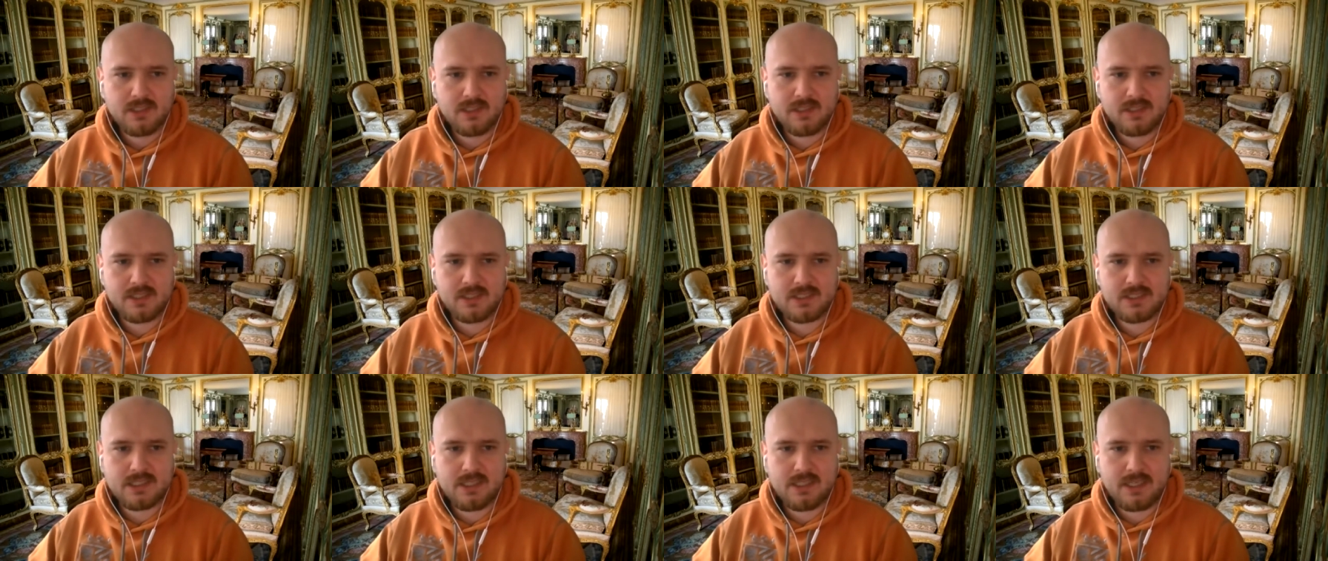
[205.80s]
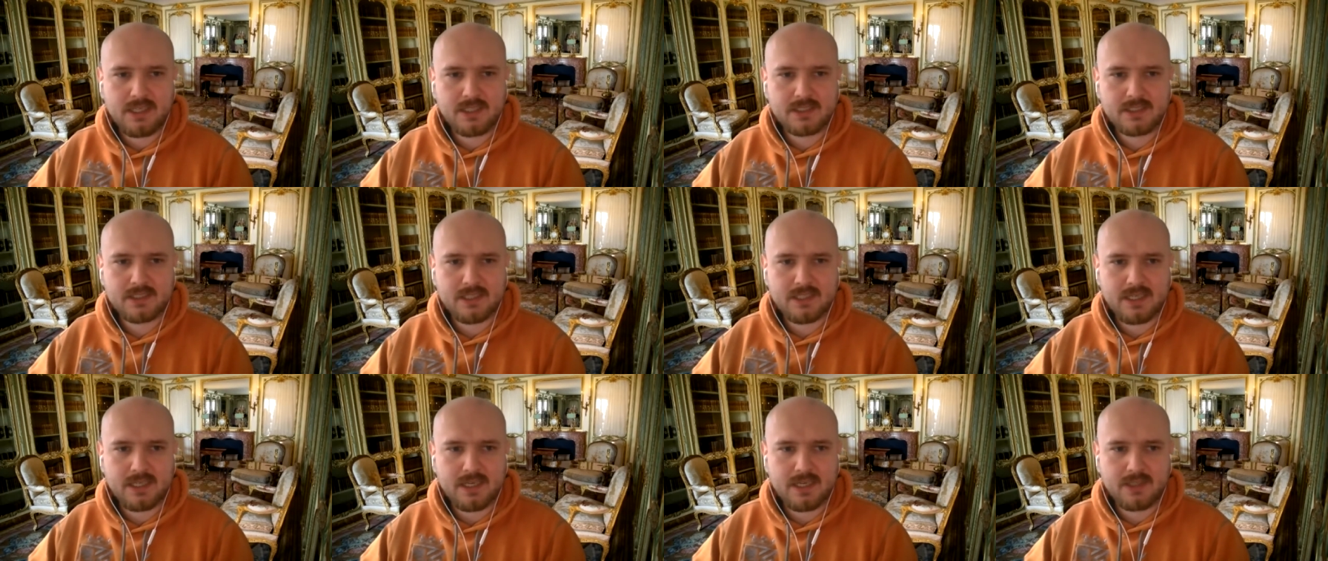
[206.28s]
this
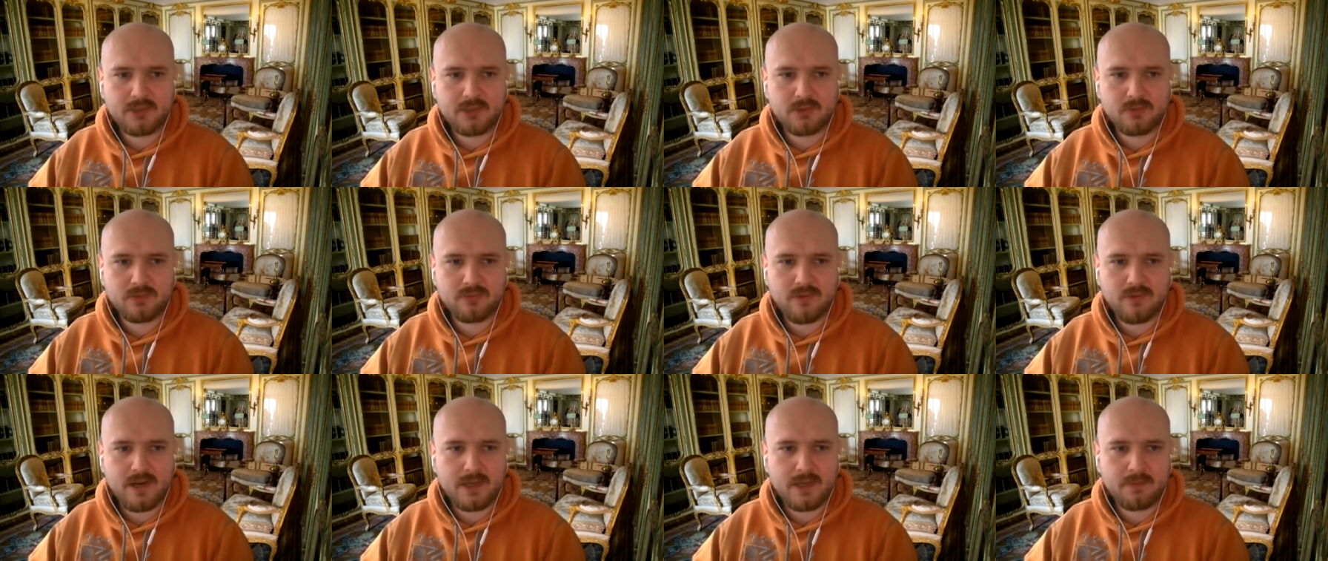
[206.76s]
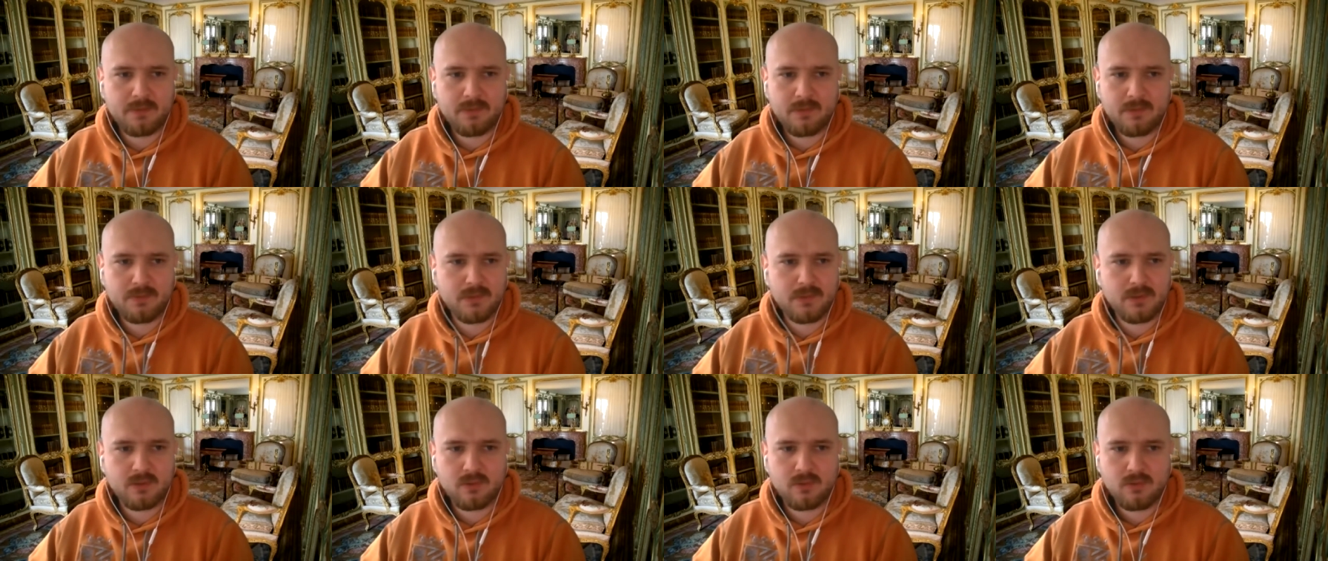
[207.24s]
list and to find
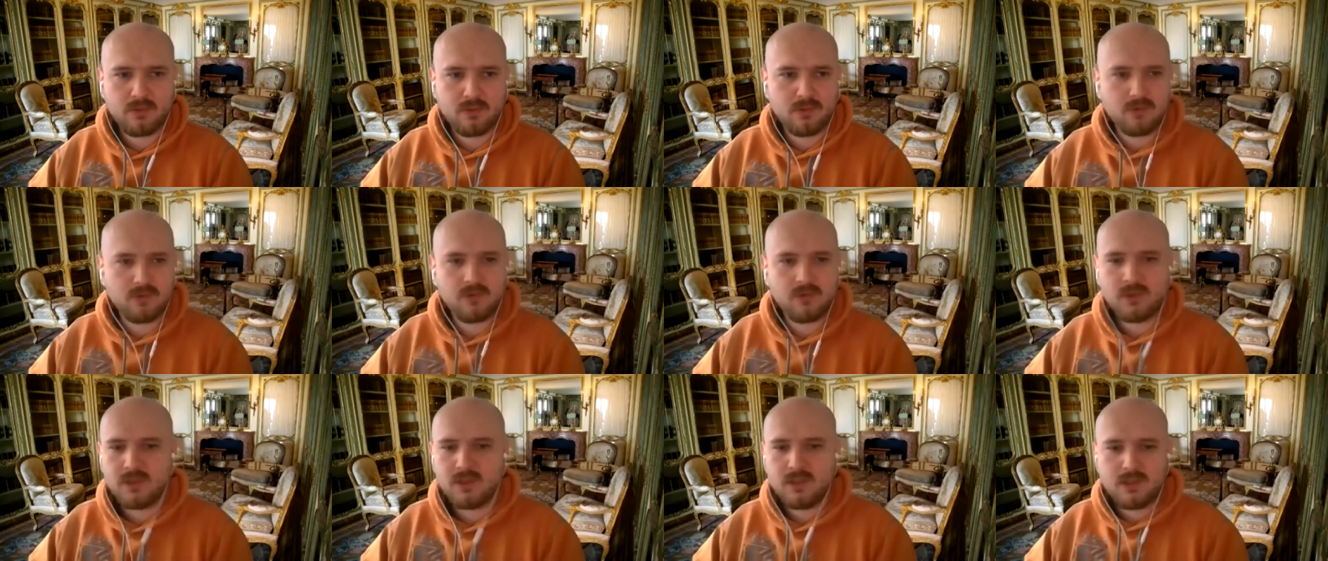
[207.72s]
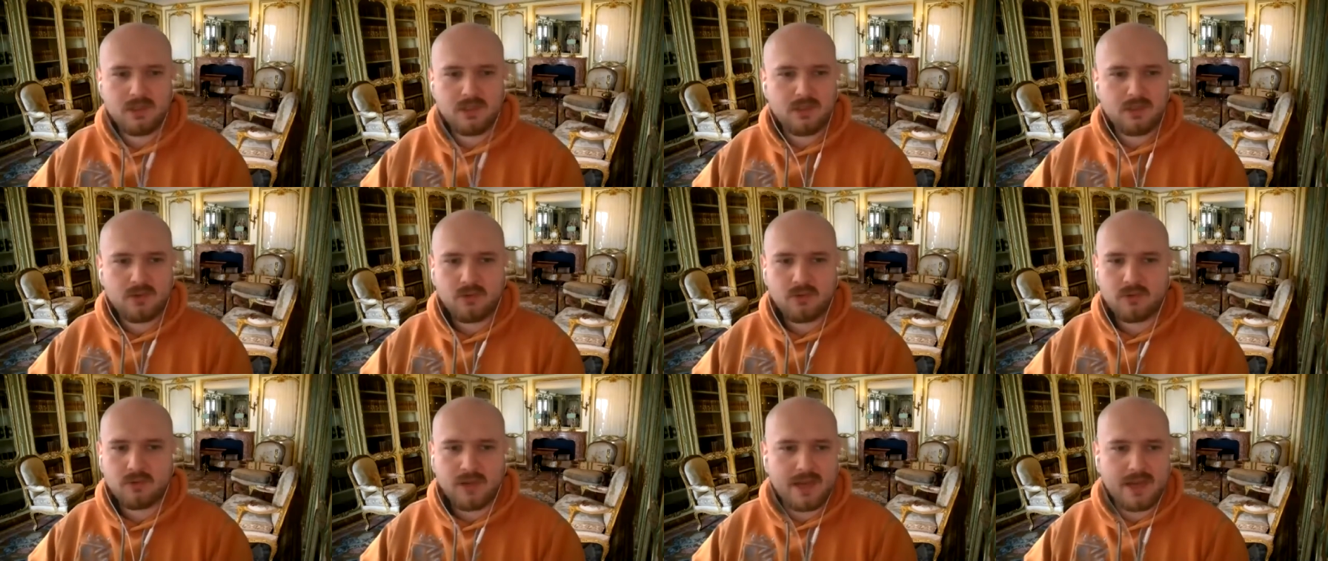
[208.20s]
people who
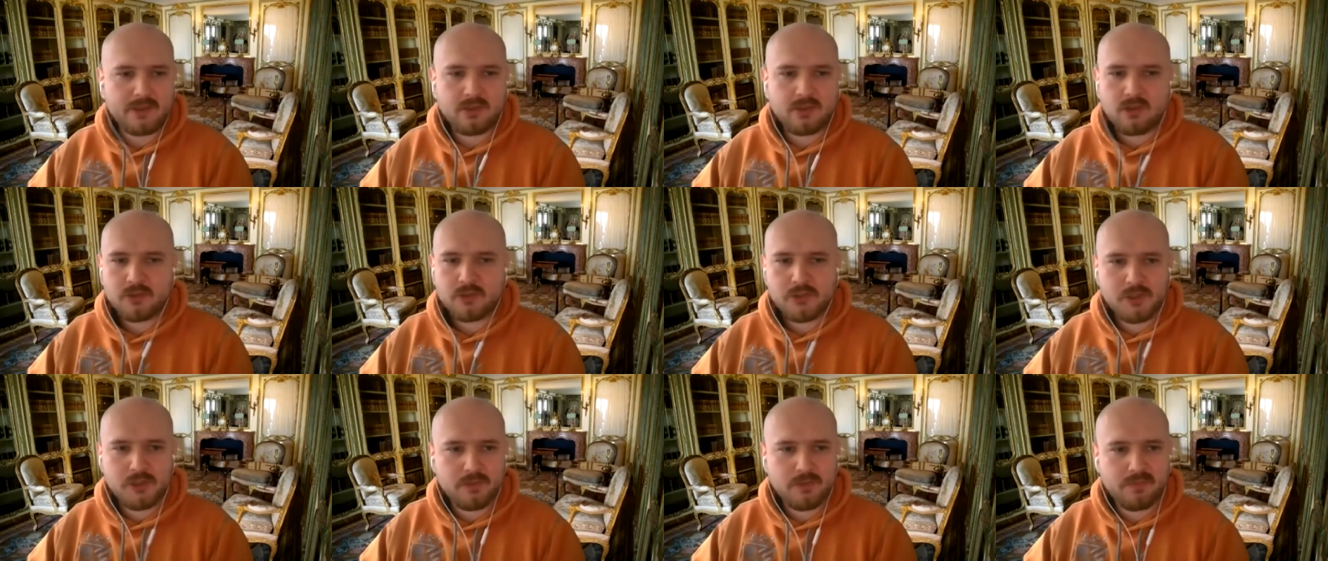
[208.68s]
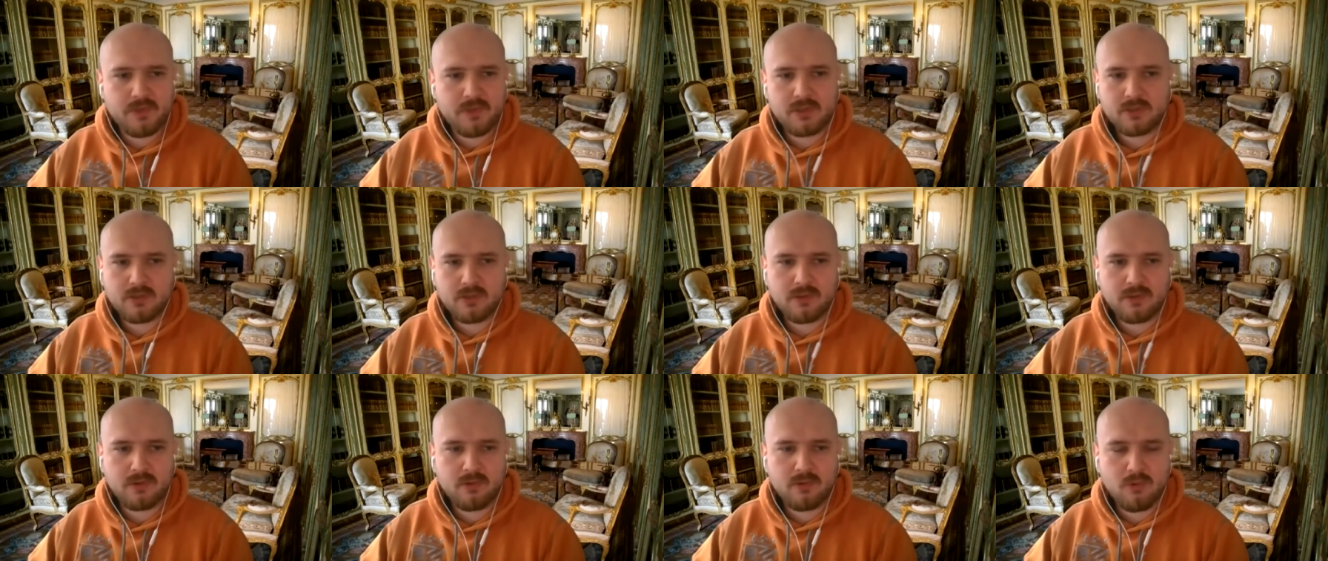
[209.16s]
who can contribute,
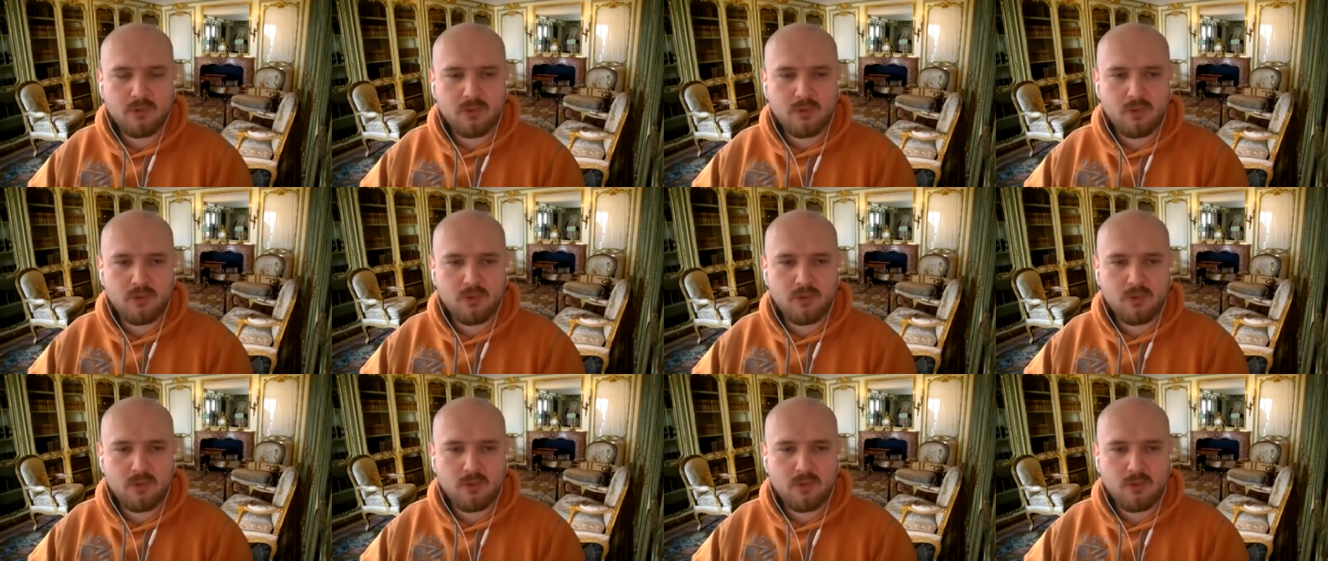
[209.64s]
who,